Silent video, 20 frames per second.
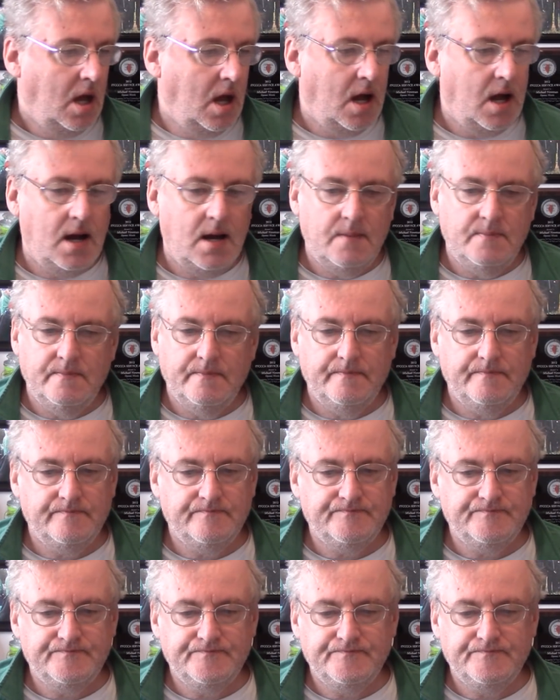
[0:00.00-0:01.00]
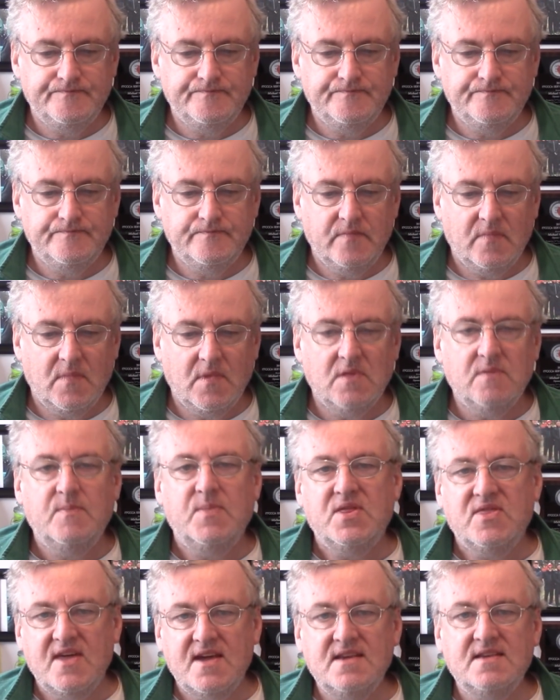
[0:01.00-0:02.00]
Um,
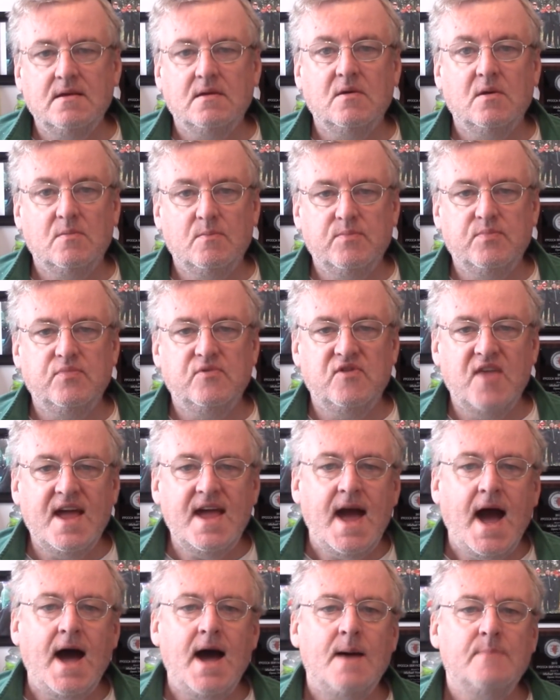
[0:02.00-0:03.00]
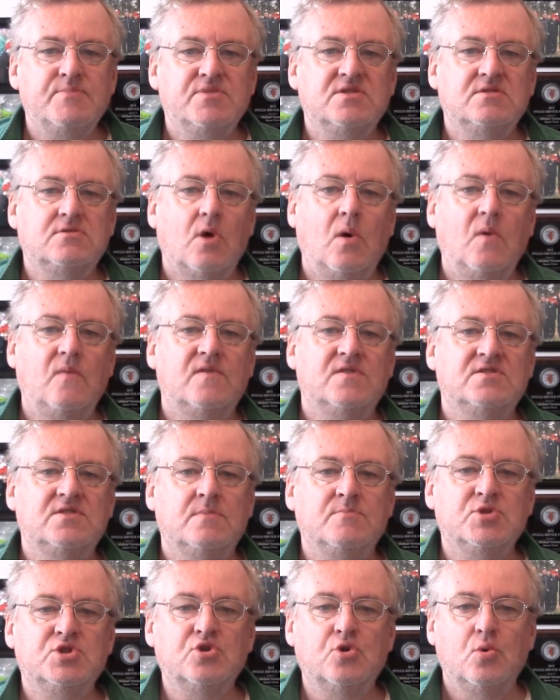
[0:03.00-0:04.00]
but they they hopped over
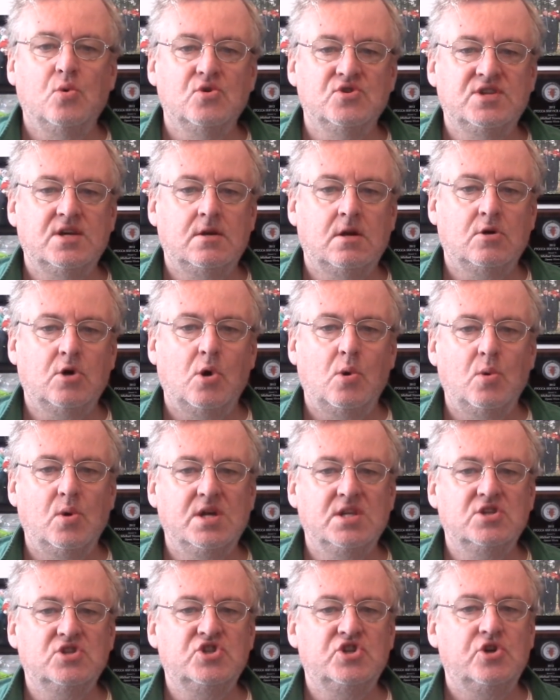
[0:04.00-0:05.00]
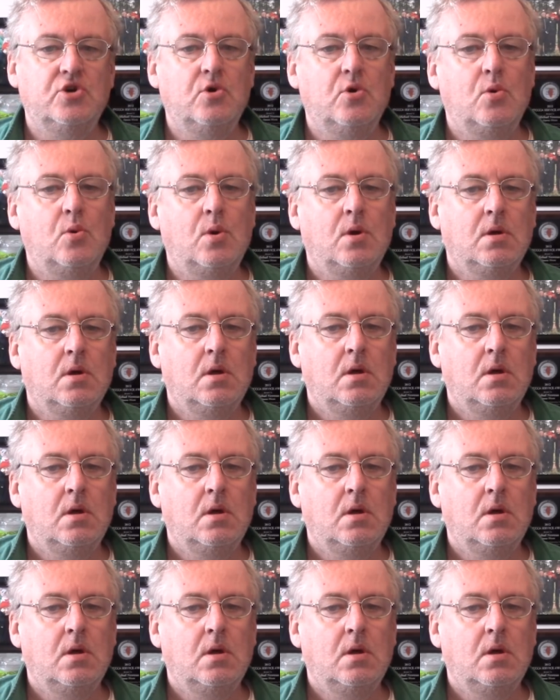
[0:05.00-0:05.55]
some schools that are going to